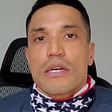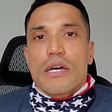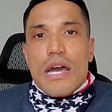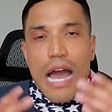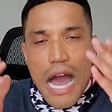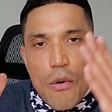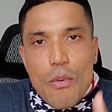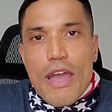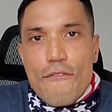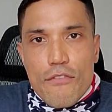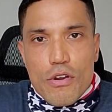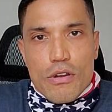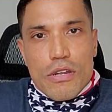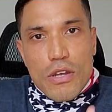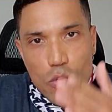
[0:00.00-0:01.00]

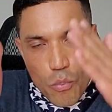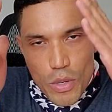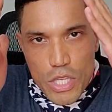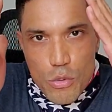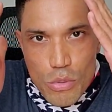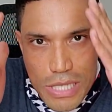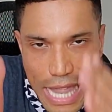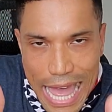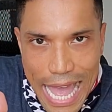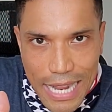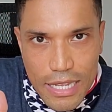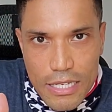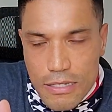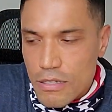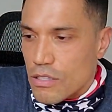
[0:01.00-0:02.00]
However, when you lack
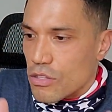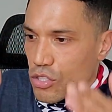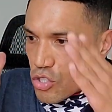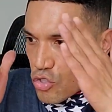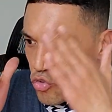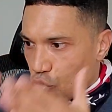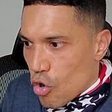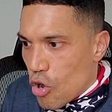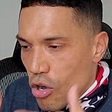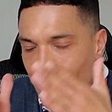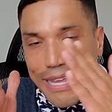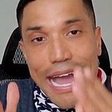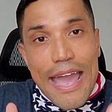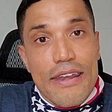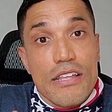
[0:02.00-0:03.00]
the strong
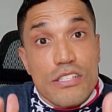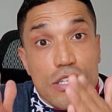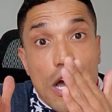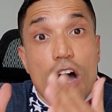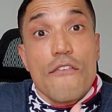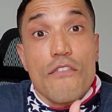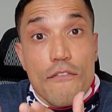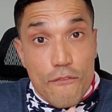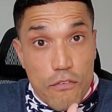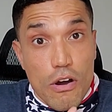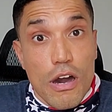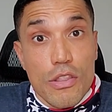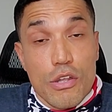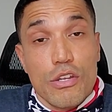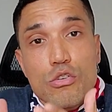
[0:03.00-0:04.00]
guidance of a
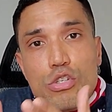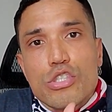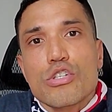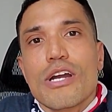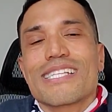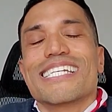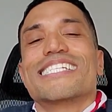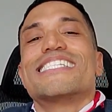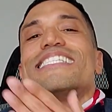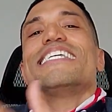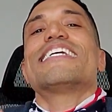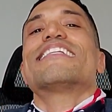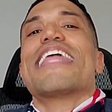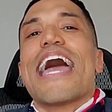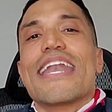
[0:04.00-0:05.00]
father, you start to
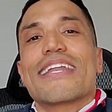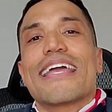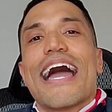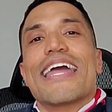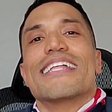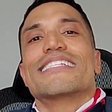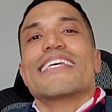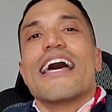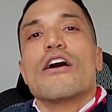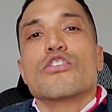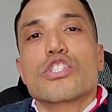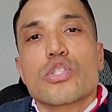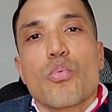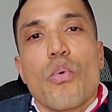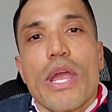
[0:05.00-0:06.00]
seek that guidance
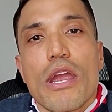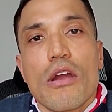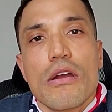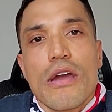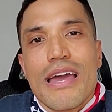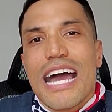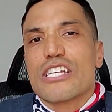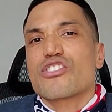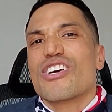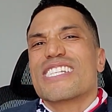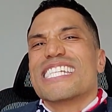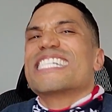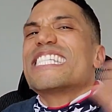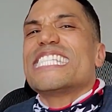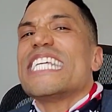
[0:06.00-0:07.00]
elsewhere. I started to
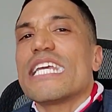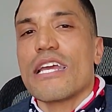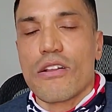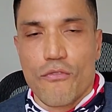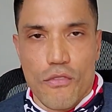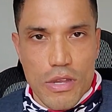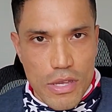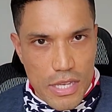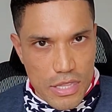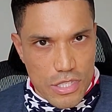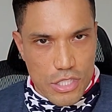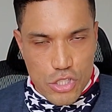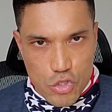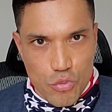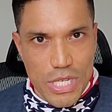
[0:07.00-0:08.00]
seek it in the
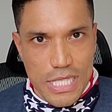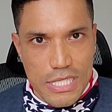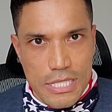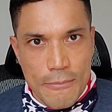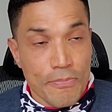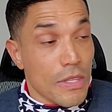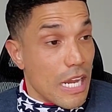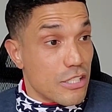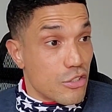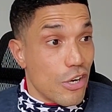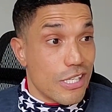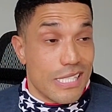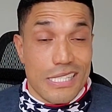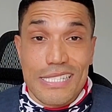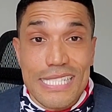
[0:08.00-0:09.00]
streets. I started
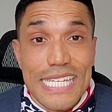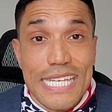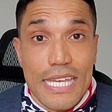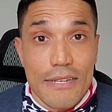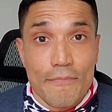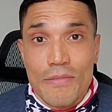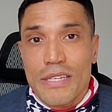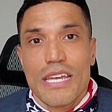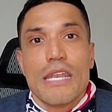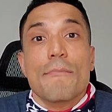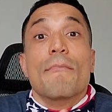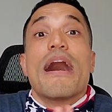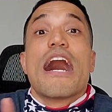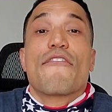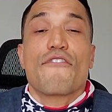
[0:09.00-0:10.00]
to seek it in
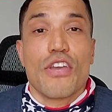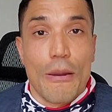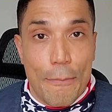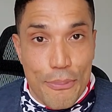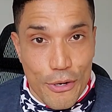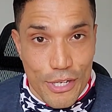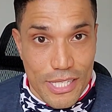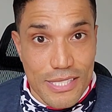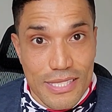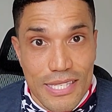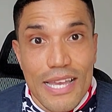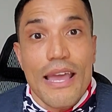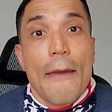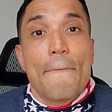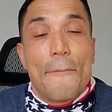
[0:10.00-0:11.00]
mafia books,
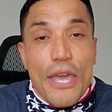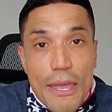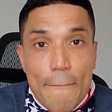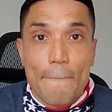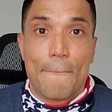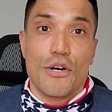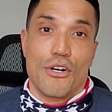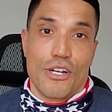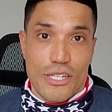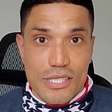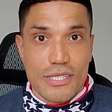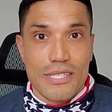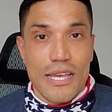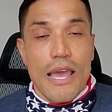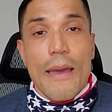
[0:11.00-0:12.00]
pimp
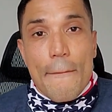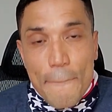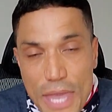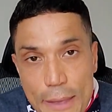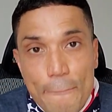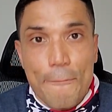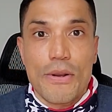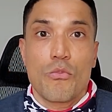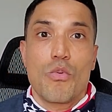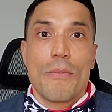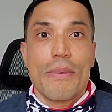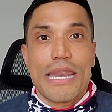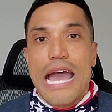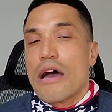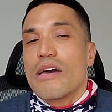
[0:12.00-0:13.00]
books, pimping
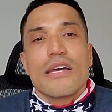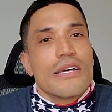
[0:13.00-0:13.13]
women out